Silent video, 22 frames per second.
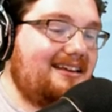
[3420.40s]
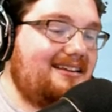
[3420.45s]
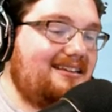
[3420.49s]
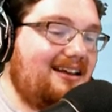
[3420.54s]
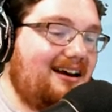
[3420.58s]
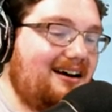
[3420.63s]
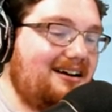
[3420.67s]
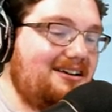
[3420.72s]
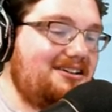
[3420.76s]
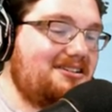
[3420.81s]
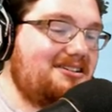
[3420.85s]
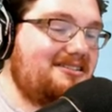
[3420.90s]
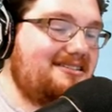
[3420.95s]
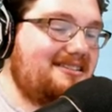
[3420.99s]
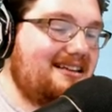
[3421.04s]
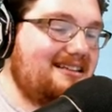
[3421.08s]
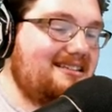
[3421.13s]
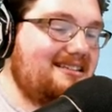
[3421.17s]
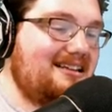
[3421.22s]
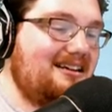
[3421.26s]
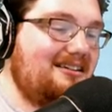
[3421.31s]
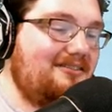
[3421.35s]
a
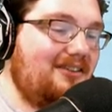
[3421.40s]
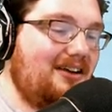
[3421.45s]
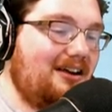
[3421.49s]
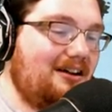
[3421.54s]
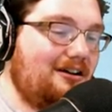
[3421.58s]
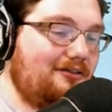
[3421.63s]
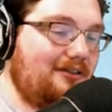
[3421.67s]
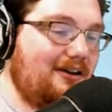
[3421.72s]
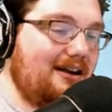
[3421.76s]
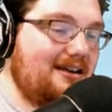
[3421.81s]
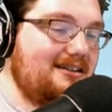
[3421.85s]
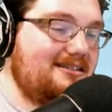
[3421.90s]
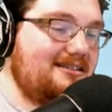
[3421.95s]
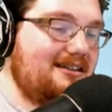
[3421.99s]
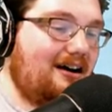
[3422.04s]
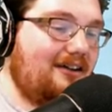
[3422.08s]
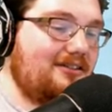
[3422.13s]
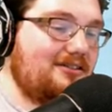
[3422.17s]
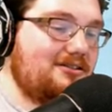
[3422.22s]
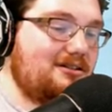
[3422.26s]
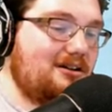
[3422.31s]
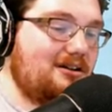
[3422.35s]
touch-sensitive interface
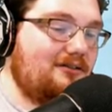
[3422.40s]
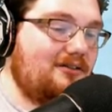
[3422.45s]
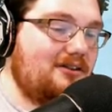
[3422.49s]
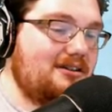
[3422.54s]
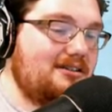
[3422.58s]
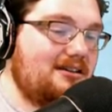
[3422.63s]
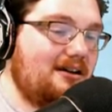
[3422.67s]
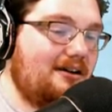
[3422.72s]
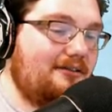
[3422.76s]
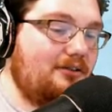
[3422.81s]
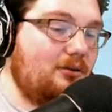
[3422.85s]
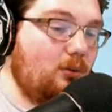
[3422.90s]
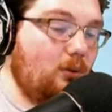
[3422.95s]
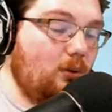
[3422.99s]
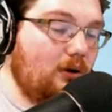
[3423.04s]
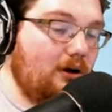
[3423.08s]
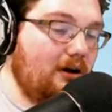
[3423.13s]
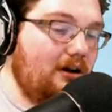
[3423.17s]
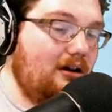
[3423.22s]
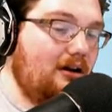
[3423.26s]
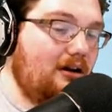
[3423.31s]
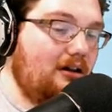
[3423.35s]
on the surface of the
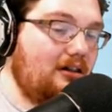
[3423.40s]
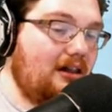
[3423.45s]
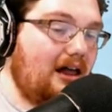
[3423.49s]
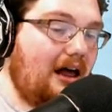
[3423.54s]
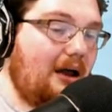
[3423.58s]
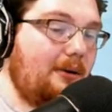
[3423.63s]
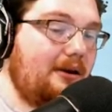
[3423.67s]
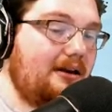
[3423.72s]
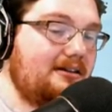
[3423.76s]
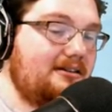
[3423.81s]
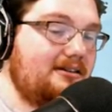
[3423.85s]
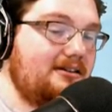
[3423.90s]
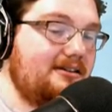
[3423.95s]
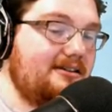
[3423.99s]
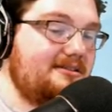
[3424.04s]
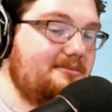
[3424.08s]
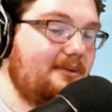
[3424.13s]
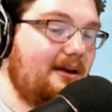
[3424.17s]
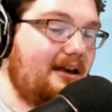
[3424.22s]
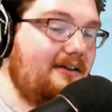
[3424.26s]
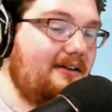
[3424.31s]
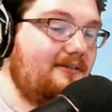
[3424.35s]
wood, allowing it to
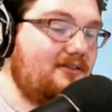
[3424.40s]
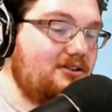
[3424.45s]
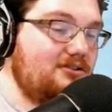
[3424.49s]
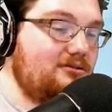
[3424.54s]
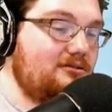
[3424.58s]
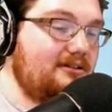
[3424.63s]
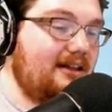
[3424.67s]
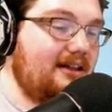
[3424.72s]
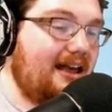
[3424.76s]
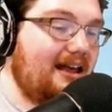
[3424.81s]
display visual